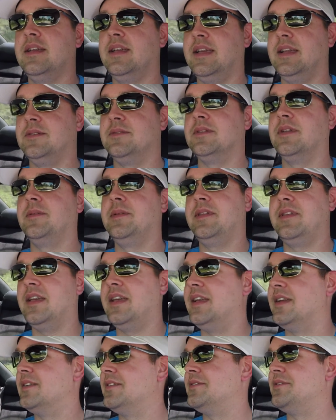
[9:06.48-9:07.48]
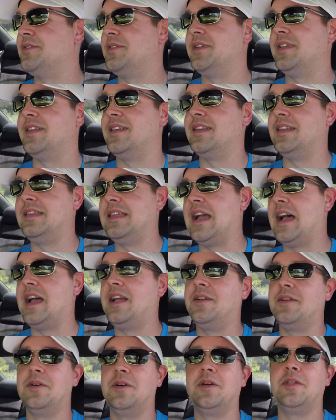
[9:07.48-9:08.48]
And let me tell you, now
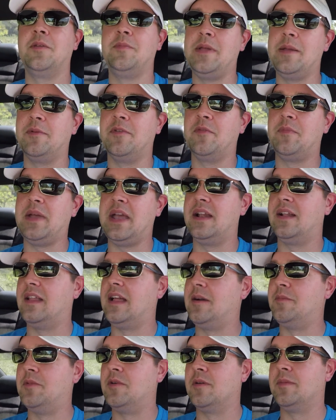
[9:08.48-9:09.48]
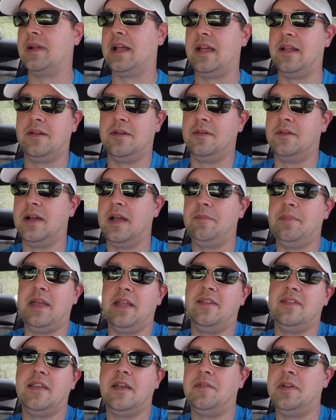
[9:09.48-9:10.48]
I know other people have paid a lot more, but I don't know, I
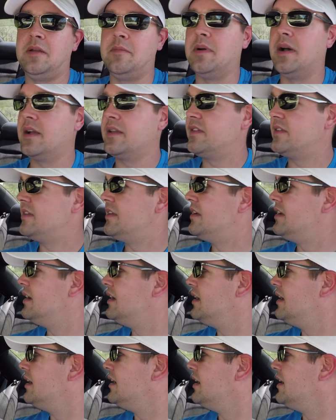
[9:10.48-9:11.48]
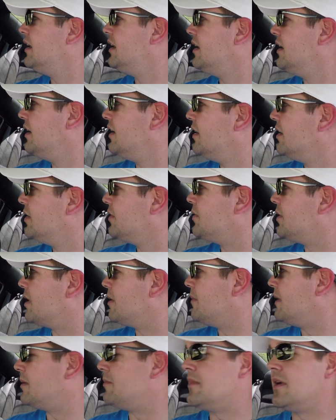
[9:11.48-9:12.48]
paid $70 for
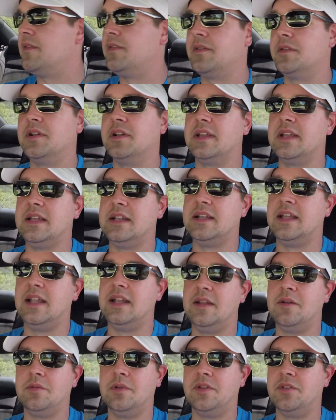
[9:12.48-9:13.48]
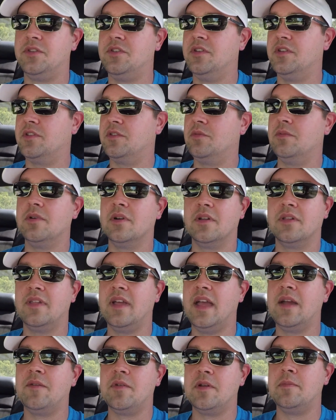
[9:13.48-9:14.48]
the mid muffler delete, and it was just
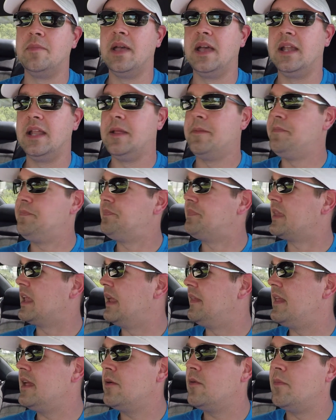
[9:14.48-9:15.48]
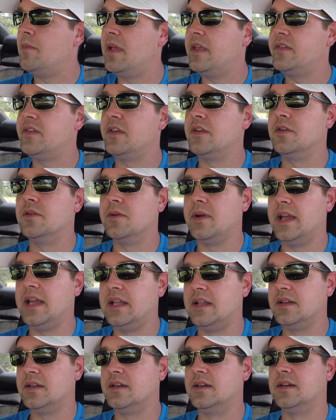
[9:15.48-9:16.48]
worth every penny. And I think what makes it
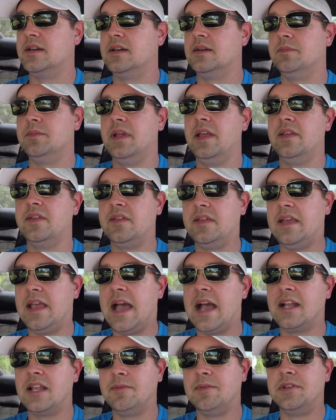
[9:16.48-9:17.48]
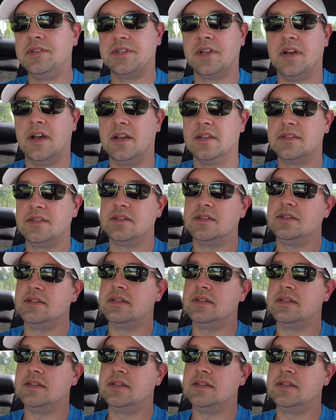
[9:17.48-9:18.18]
great is the active exhaust.